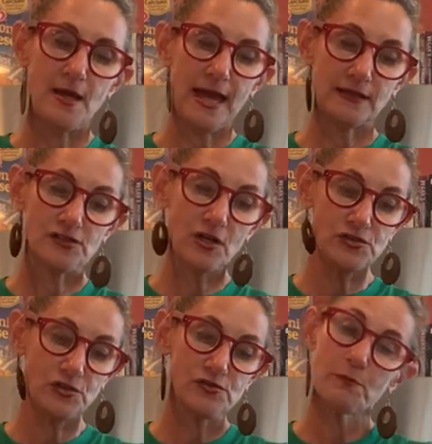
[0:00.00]
And it's
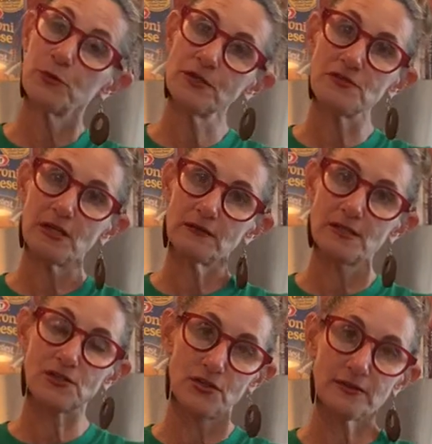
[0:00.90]
also some protein
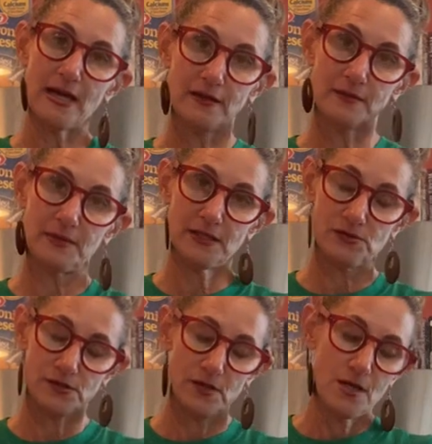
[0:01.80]
that's cooked out of the beans.